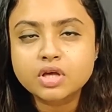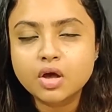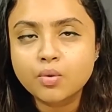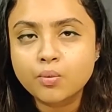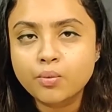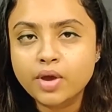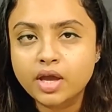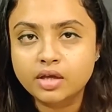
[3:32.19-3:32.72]
a
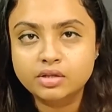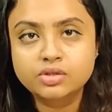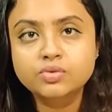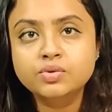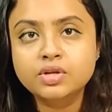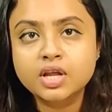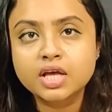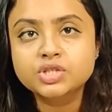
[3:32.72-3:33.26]
way to
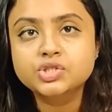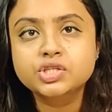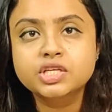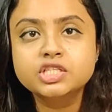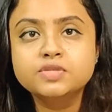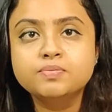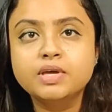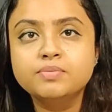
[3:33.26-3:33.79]
nudge
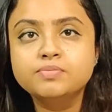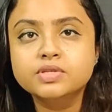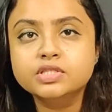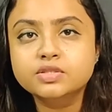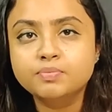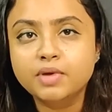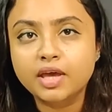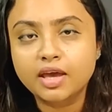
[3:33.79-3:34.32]
these
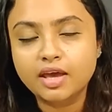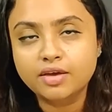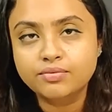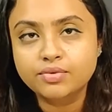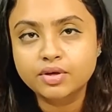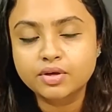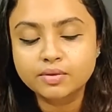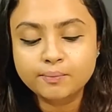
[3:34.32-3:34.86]
people's
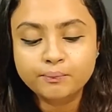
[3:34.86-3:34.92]
behavior